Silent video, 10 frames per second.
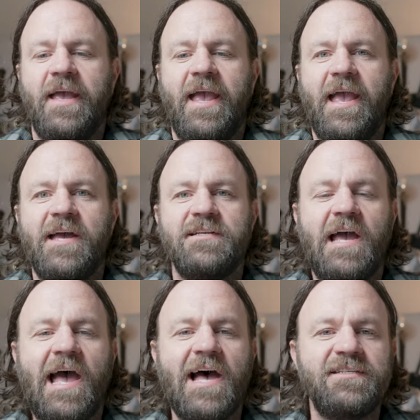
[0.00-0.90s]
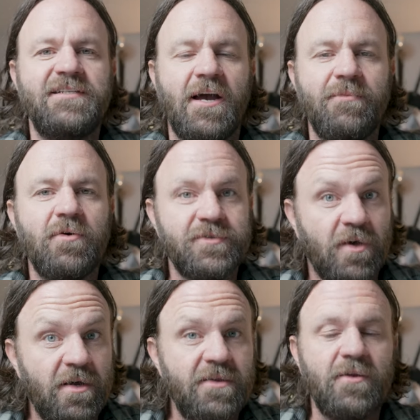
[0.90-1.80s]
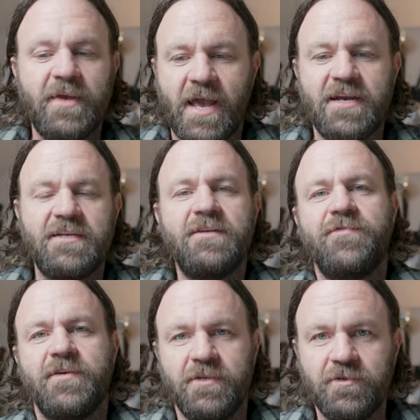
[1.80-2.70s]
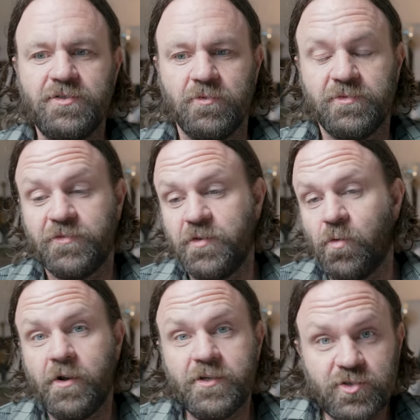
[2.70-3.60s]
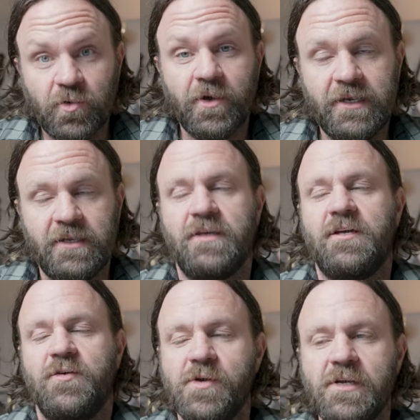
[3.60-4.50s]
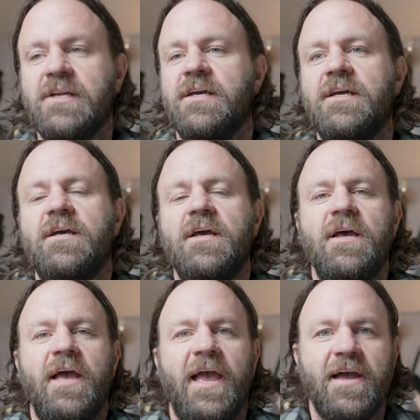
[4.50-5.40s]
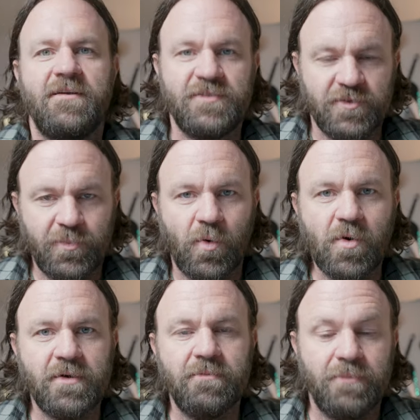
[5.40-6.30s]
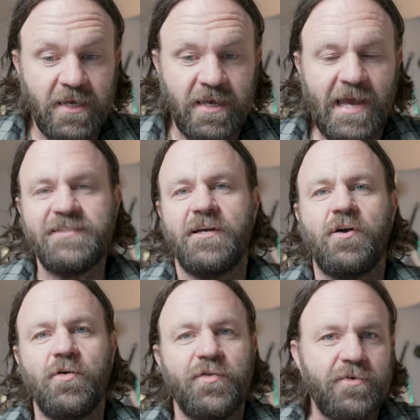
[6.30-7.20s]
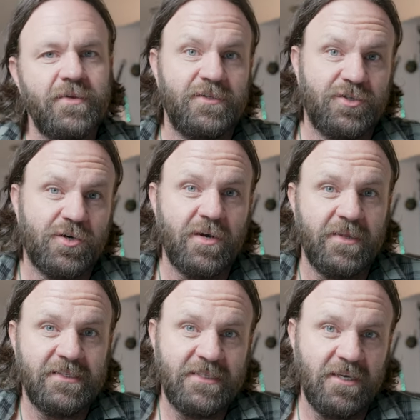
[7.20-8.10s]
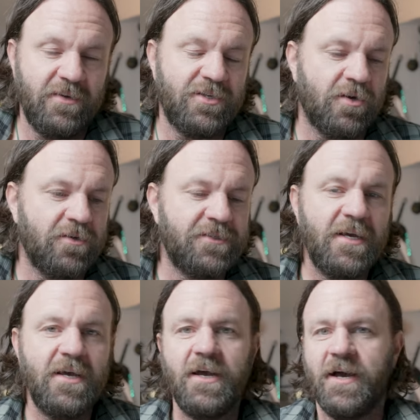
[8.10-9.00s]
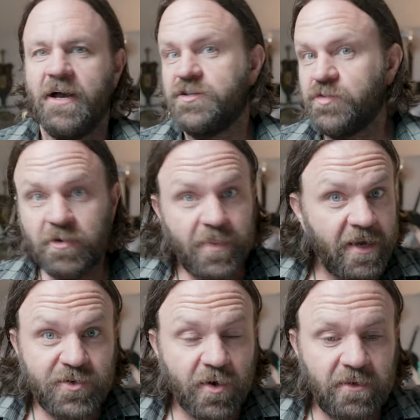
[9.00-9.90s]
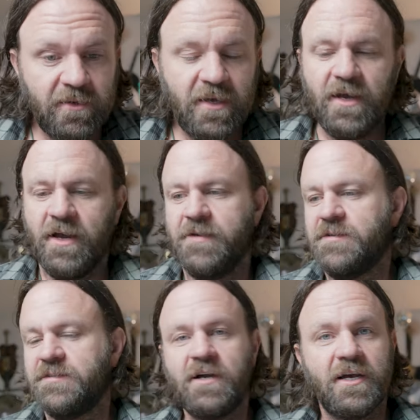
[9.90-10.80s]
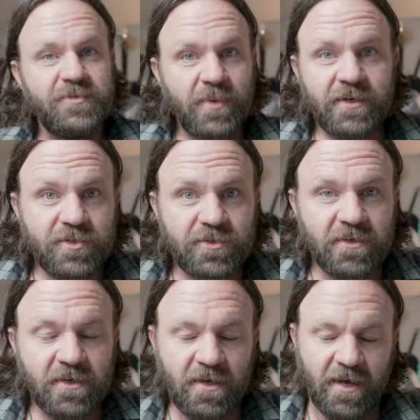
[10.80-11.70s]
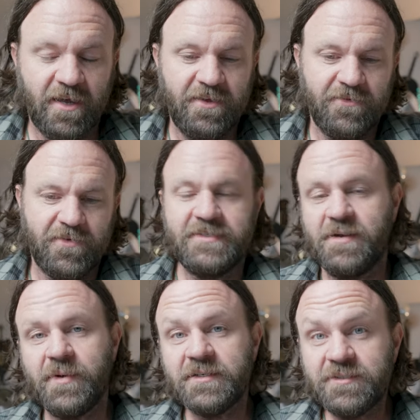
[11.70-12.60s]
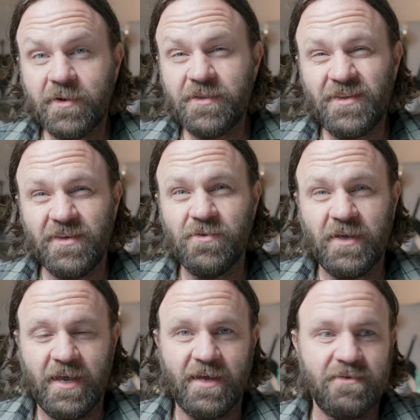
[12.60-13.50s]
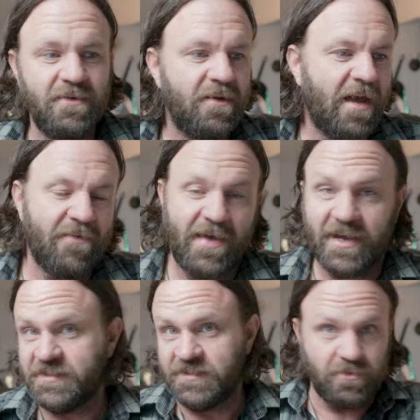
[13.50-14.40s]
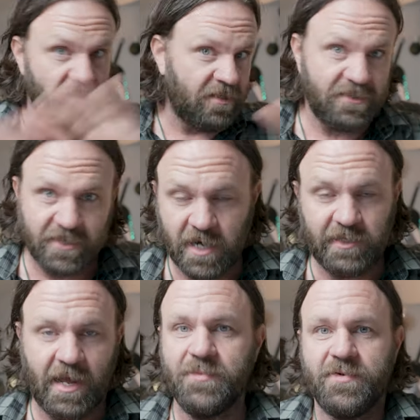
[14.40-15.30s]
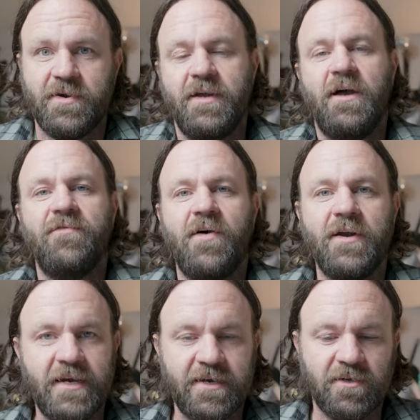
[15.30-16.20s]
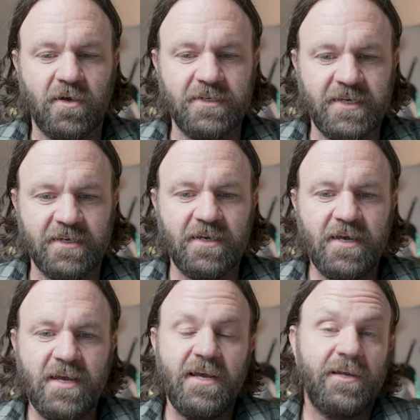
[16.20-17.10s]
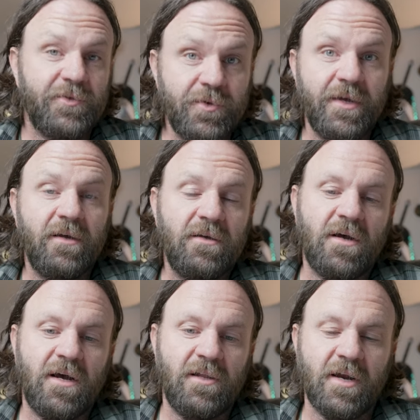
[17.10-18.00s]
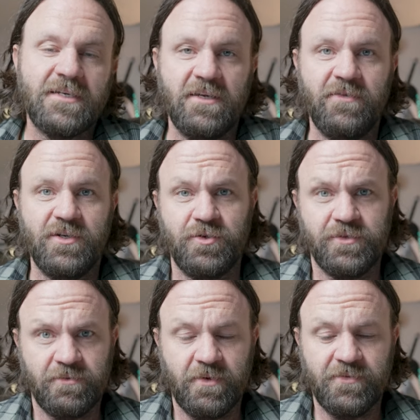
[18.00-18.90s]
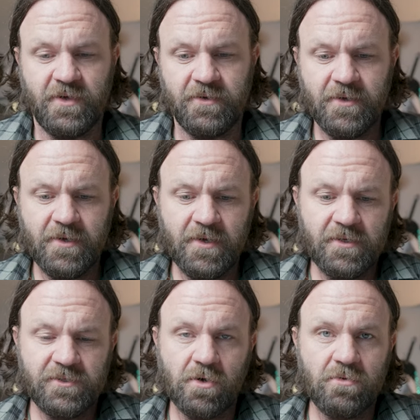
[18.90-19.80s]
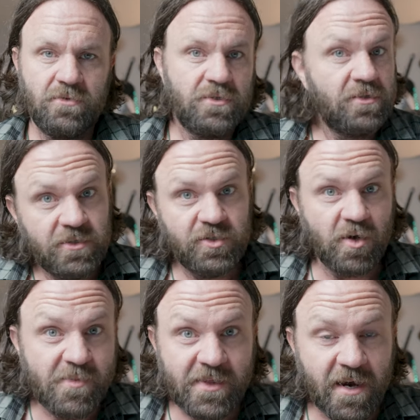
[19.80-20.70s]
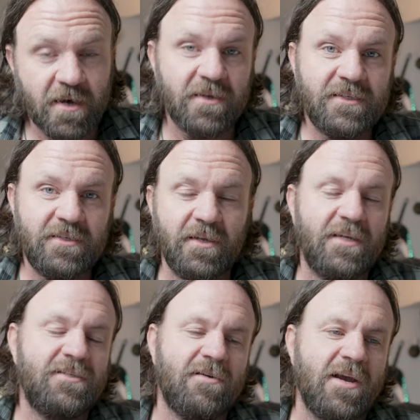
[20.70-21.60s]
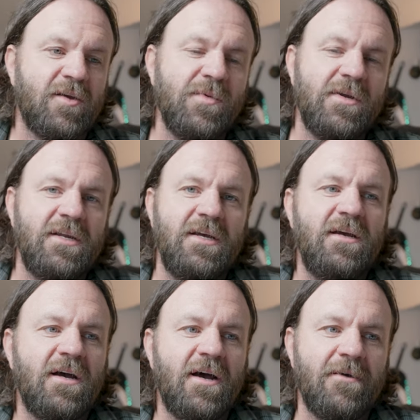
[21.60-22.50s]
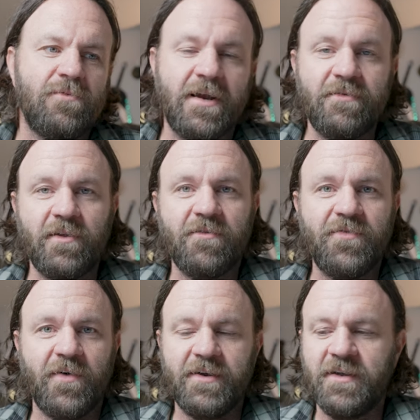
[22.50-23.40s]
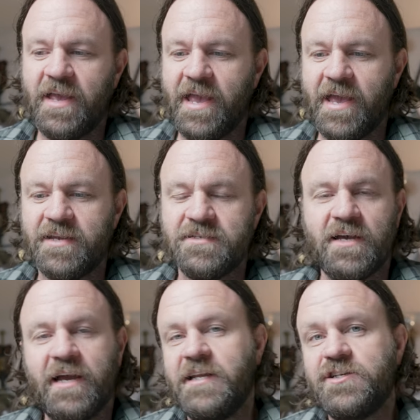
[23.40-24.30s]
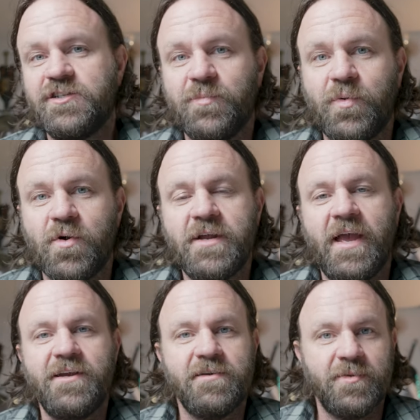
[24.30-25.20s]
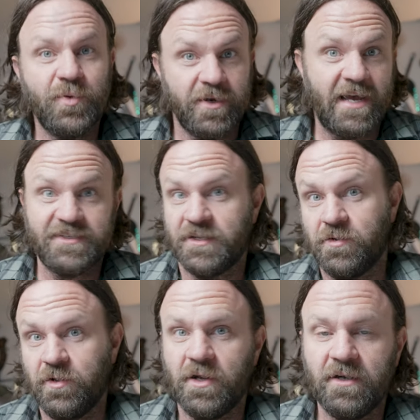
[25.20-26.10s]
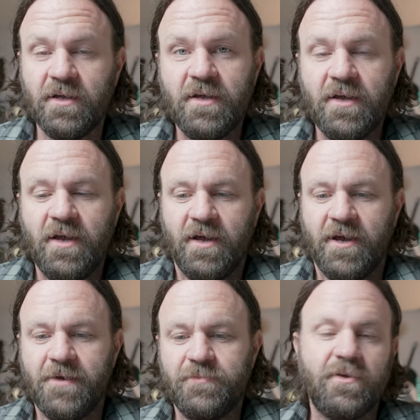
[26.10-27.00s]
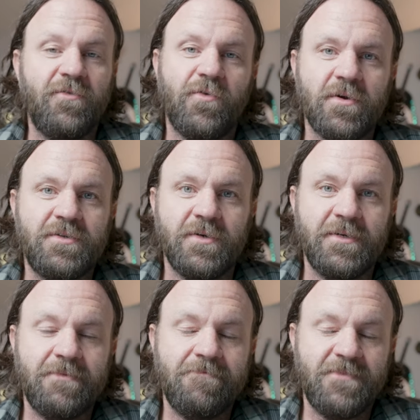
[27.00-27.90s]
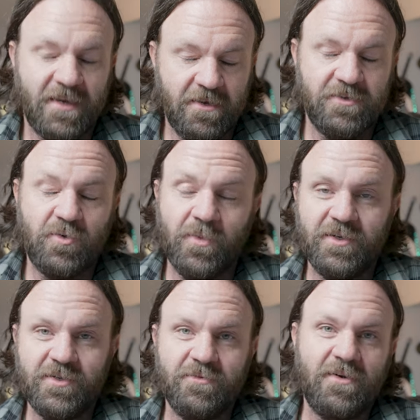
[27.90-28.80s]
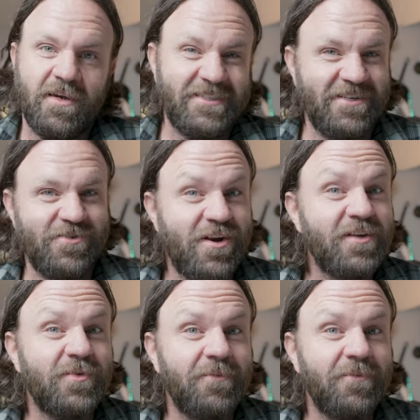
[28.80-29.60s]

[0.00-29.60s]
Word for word: and as time goes on, they'll be edited for YouTube. So if you want to join the community and support me as I go through this journey, these TV shows, uh, join our Patreon. Uh, it doesn't cost much. Uh, I think for 10 bucks a month, you can have access to our entire library of unedited content, including uh, a lot of TV shows that we've done. So join me there. It's a, it's a great community. Uh, we're going to have a lot of fun, and I need your support and your input as I go along. I'm looking forward to it. Thank you so much, and I'll see you in the next